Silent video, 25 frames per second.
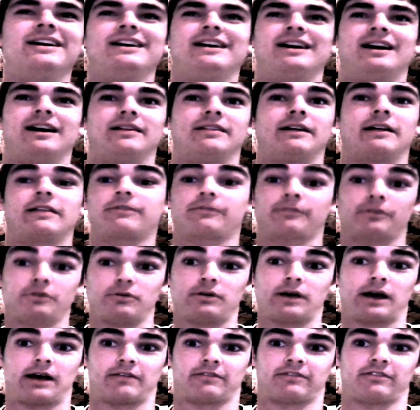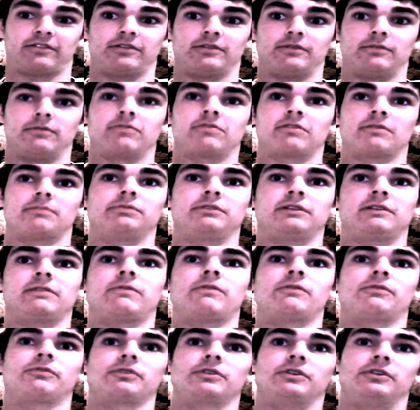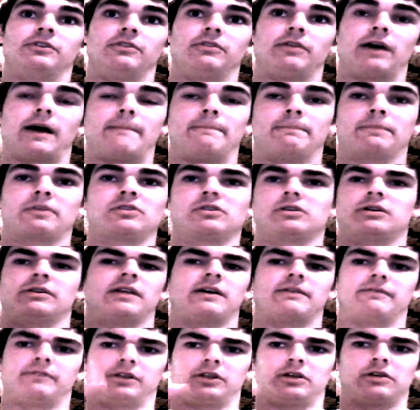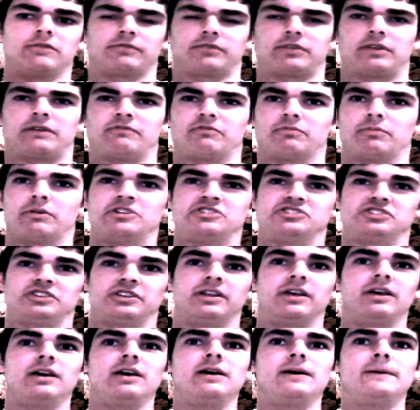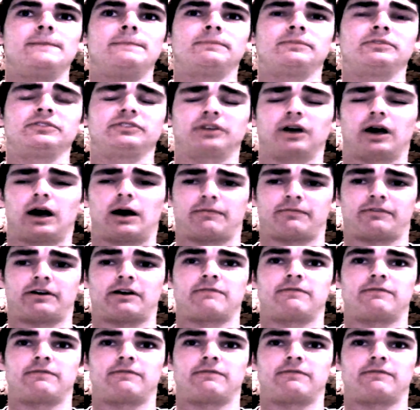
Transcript: That's for you guys to use, so please feel free to do that. Click on that video for the information. Top 5